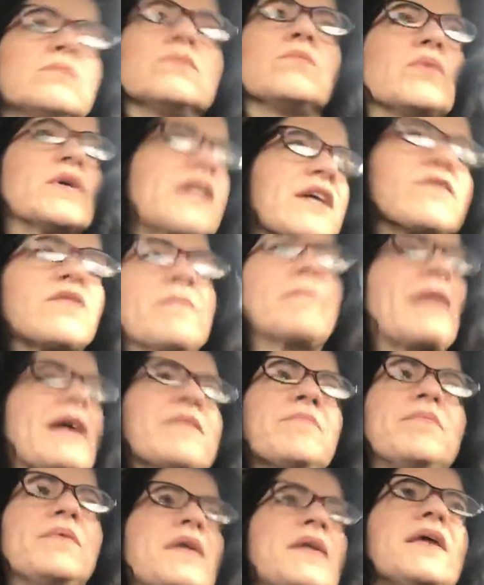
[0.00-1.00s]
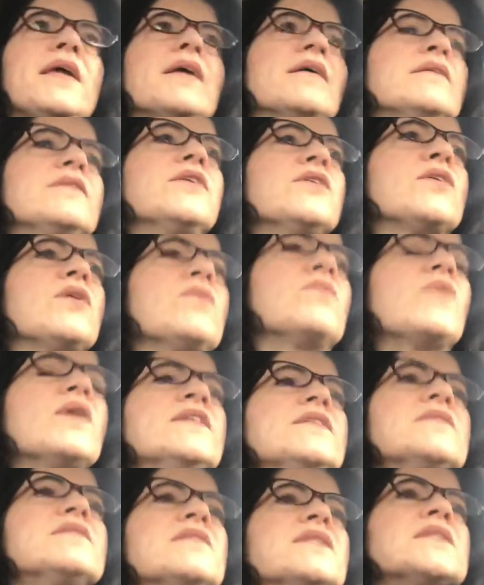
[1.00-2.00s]
whatever it might be,
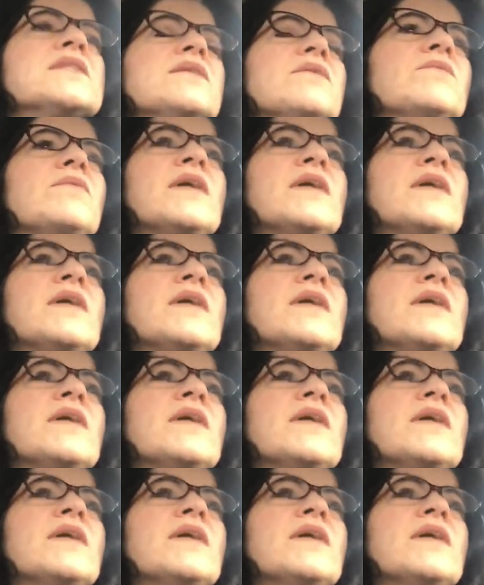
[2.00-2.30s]
once